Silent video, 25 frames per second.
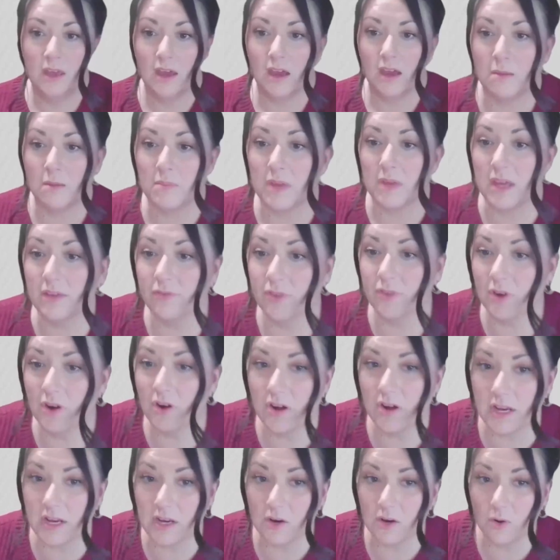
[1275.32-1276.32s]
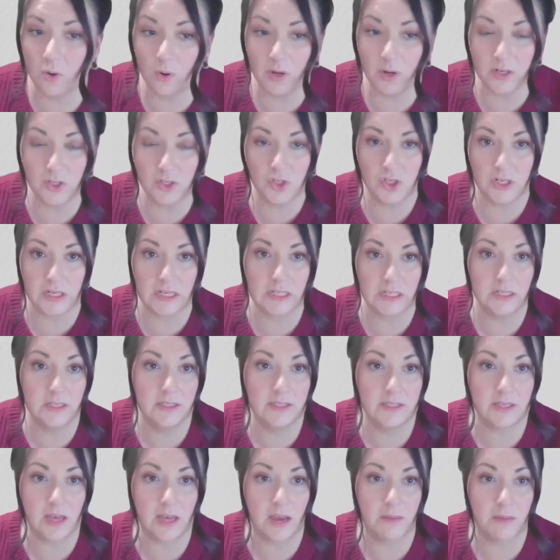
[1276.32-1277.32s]
Um, if there are any
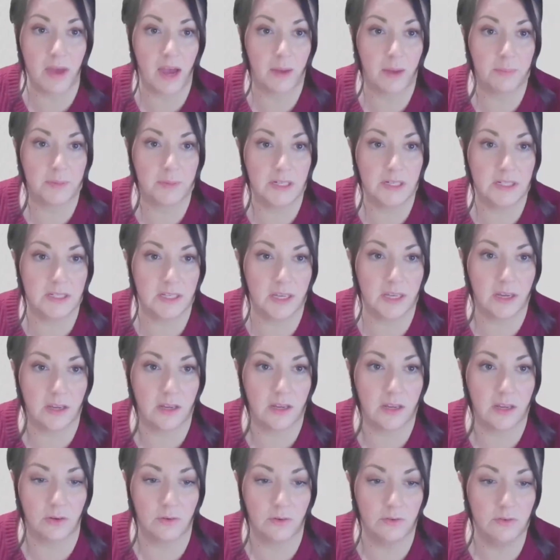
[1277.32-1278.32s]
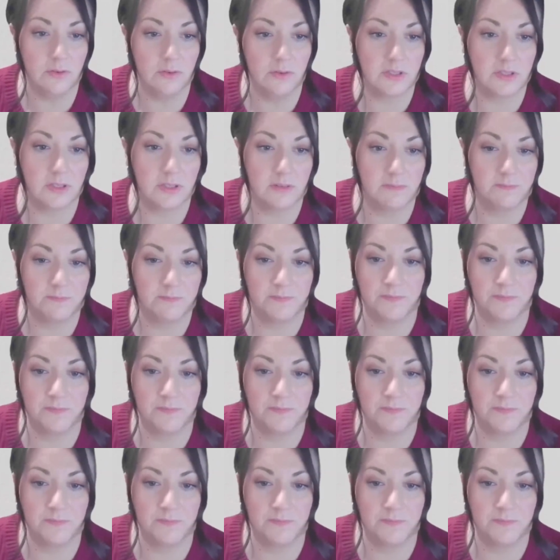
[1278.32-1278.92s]
questions, I'm happy to take those.